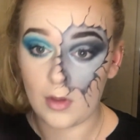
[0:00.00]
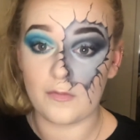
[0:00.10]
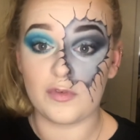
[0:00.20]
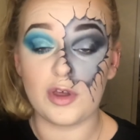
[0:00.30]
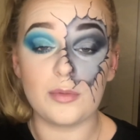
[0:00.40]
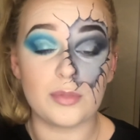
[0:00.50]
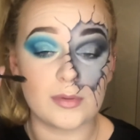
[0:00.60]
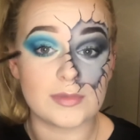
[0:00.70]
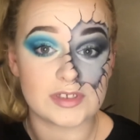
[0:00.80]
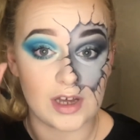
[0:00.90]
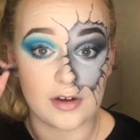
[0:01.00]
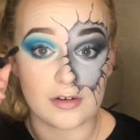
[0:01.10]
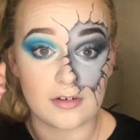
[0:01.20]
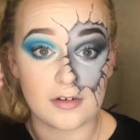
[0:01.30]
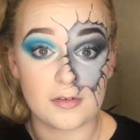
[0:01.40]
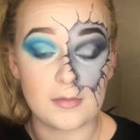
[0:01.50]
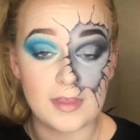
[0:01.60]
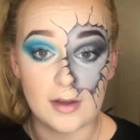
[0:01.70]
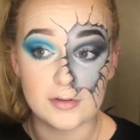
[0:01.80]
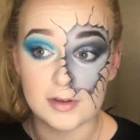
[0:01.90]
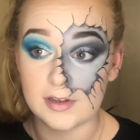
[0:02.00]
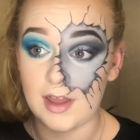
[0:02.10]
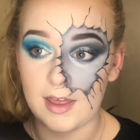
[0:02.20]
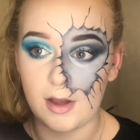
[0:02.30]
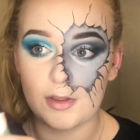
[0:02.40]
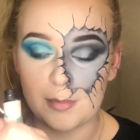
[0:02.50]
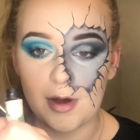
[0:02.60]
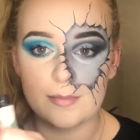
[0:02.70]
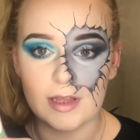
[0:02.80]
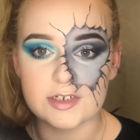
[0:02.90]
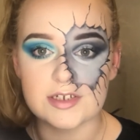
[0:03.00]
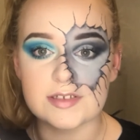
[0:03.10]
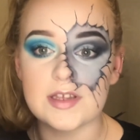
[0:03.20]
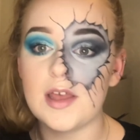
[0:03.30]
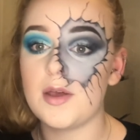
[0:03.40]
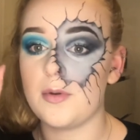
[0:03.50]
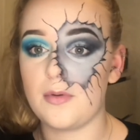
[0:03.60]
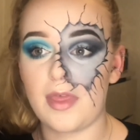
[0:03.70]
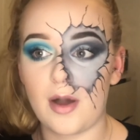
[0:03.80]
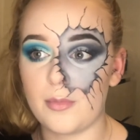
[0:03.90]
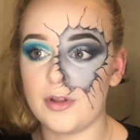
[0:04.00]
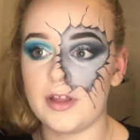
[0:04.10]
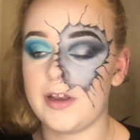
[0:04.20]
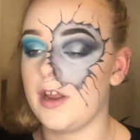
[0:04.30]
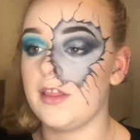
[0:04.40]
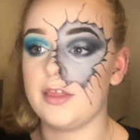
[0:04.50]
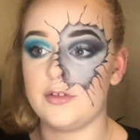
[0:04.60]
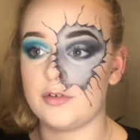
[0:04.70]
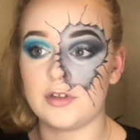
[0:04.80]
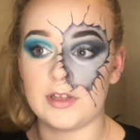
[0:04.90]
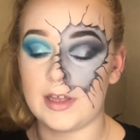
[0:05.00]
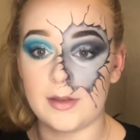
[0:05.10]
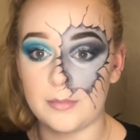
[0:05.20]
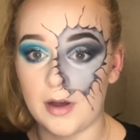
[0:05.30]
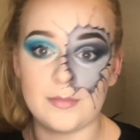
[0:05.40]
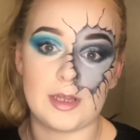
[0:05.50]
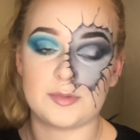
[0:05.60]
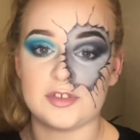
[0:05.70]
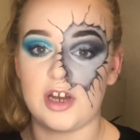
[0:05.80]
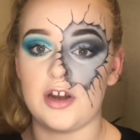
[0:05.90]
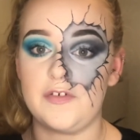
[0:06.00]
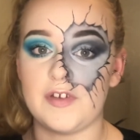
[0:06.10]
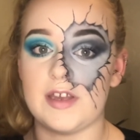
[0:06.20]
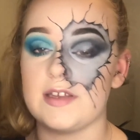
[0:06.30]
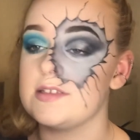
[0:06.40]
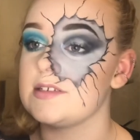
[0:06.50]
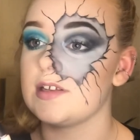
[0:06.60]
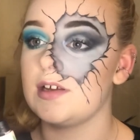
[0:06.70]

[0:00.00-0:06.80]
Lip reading: You can put mascara on without doing like on your bottom lashes without pulling the ugly bottom lash mascara face.